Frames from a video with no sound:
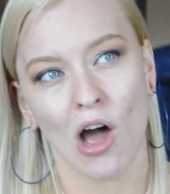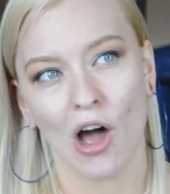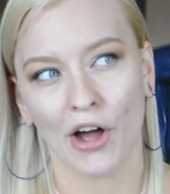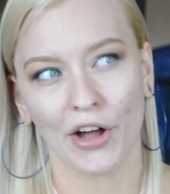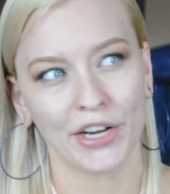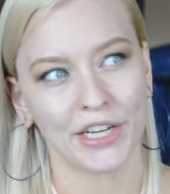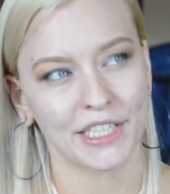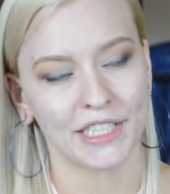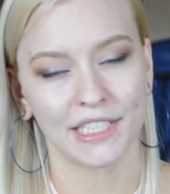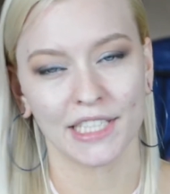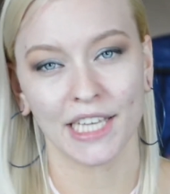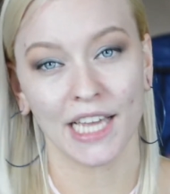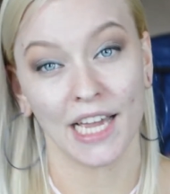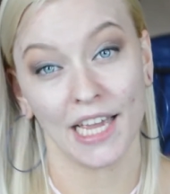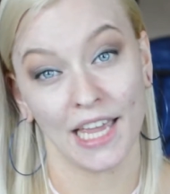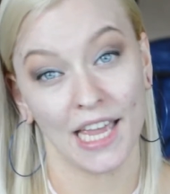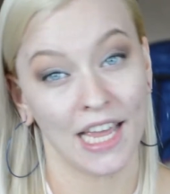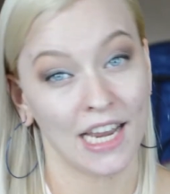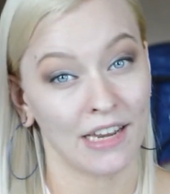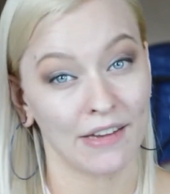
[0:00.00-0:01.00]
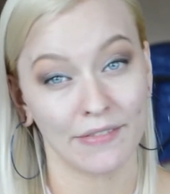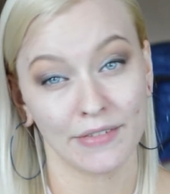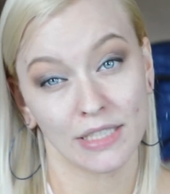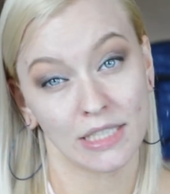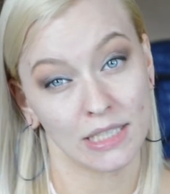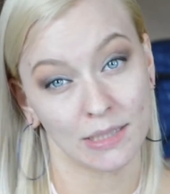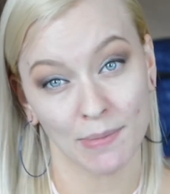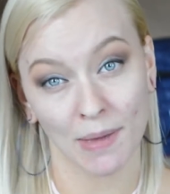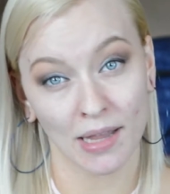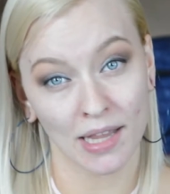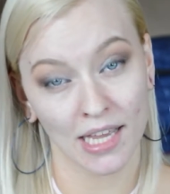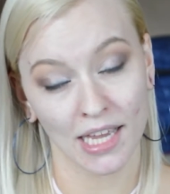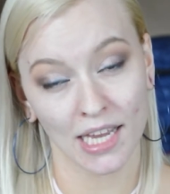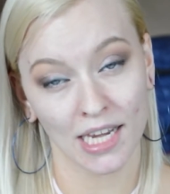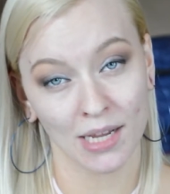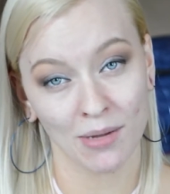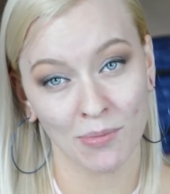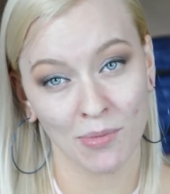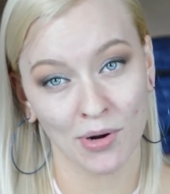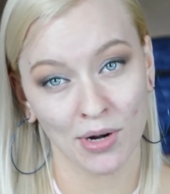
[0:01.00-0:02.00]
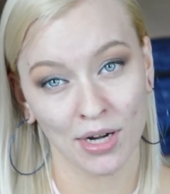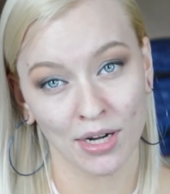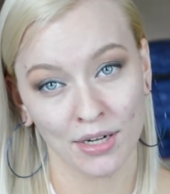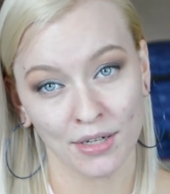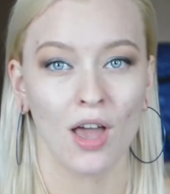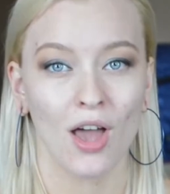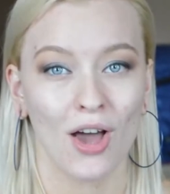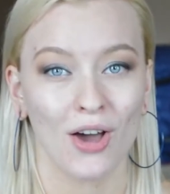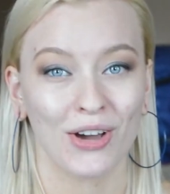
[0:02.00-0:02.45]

honestly, I can't even smell it anymore.